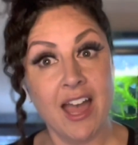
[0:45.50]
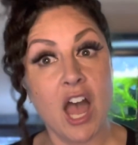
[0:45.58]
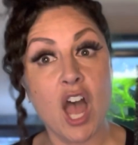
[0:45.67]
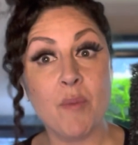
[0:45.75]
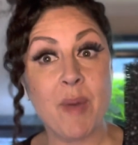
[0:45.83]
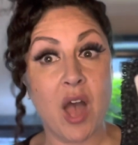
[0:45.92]

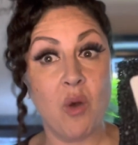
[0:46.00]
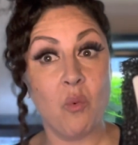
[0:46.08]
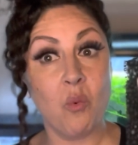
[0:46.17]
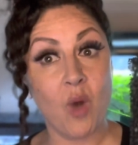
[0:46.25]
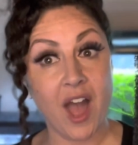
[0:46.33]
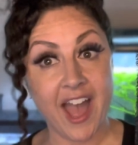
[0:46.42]
about
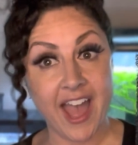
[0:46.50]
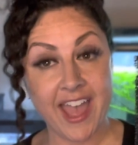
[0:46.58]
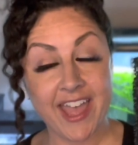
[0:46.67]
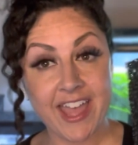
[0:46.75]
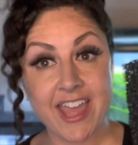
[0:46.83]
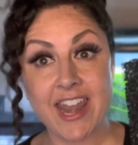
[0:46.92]

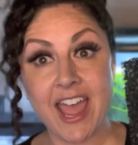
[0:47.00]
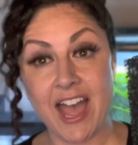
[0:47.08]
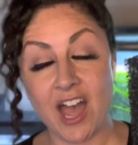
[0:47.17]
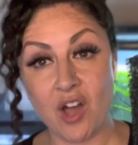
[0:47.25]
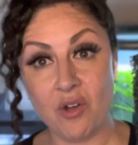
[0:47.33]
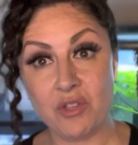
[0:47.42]
why and
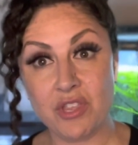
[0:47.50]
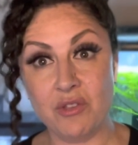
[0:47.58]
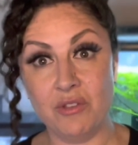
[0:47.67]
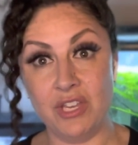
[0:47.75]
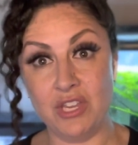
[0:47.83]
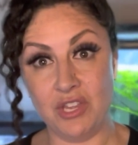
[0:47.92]
how you
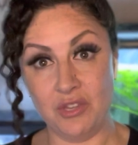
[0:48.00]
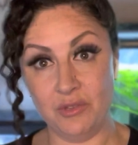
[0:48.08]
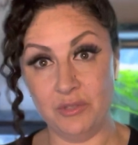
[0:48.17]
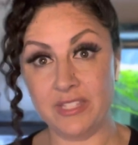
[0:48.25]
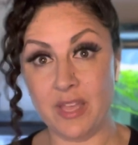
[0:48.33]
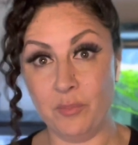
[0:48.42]
can
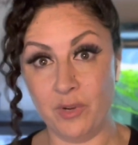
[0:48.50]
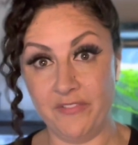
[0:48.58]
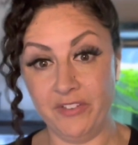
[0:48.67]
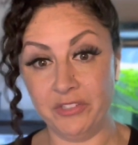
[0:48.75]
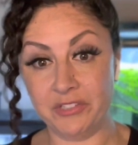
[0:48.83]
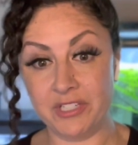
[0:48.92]
use a
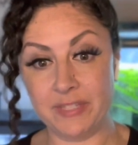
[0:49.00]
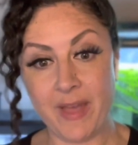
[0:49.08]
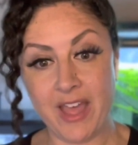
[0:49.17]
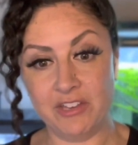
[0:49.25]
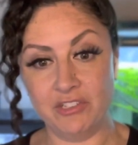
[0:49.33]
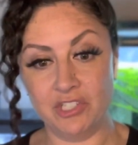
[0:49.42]
pre-filter
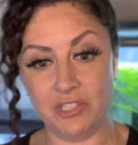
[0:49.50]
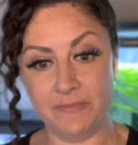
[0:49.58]
sponge.